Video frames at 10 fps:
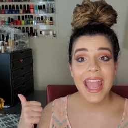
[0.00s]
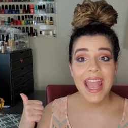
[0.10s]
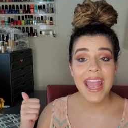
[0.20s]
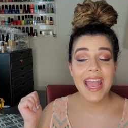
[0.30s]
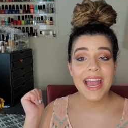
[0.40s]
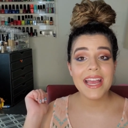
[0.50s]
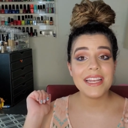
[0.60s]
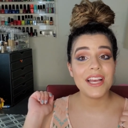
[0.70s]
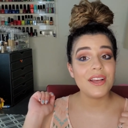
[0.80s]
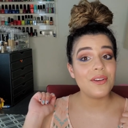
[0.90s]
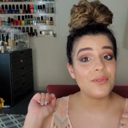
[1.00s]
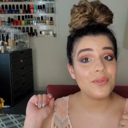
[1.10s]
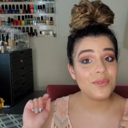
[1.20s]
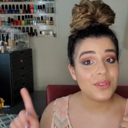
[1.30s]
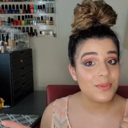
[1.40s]
and
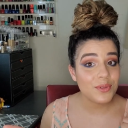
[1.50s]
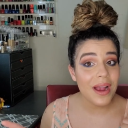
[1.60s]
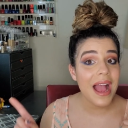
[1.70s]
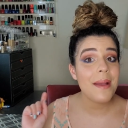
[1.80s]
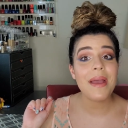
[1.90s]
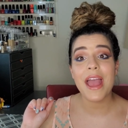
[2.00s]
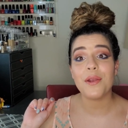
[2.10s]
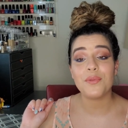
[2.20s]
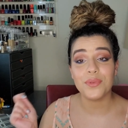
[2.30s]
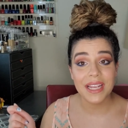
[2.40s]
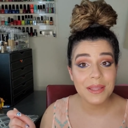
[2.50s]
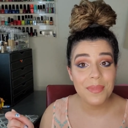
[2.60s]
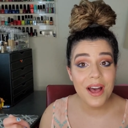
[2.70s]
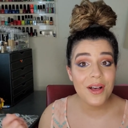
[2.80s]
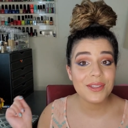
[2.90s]
subscribe and ring the
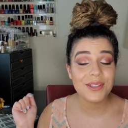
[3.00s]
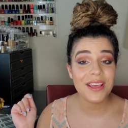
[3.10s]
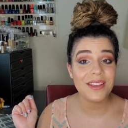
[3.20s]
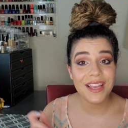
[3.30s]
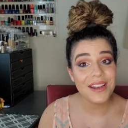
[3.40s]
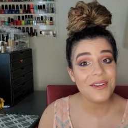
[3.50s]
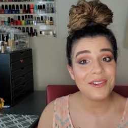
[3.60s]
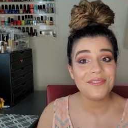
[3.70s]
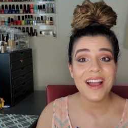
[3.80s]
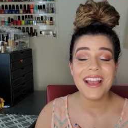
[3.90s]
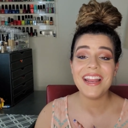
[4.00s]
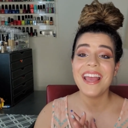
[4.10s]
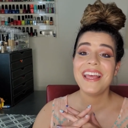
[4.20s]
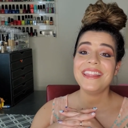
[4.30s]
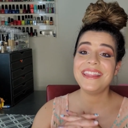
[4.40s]
bell so that you can get notified
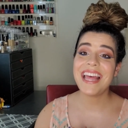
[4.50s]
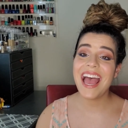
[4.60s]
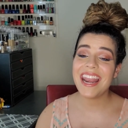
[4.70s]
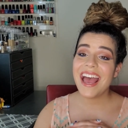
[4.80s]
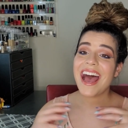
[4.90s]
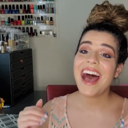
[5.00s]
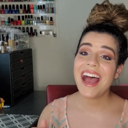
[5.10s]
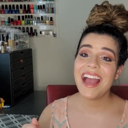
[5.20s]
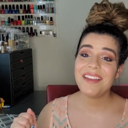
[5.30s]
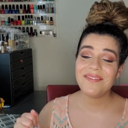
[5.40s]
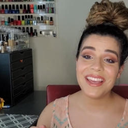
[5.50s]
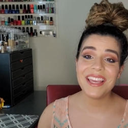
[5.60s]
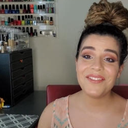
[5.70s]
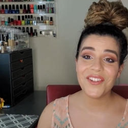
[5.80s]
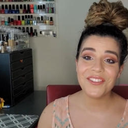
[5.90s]
that I'm
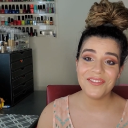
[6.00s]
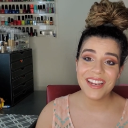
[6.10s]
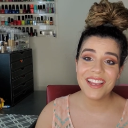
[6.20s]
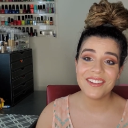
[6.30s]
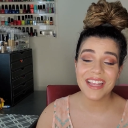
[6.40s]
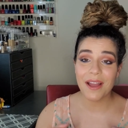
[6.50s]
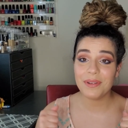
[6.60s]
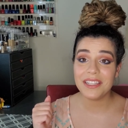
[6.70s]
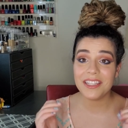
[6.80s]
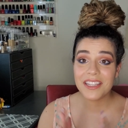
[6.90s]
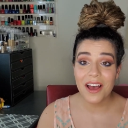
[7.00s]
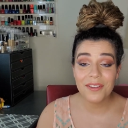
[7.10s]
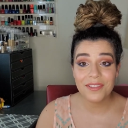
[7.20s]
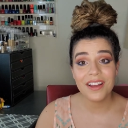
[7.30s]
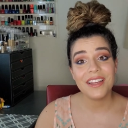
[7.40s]
making more videos. I would
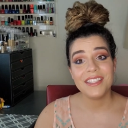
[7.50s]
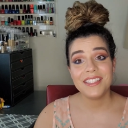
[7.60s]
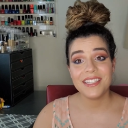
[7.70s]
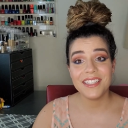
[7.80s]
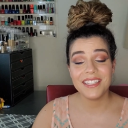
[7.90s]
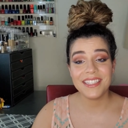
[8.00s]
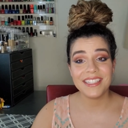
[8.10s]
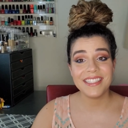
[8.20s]
love to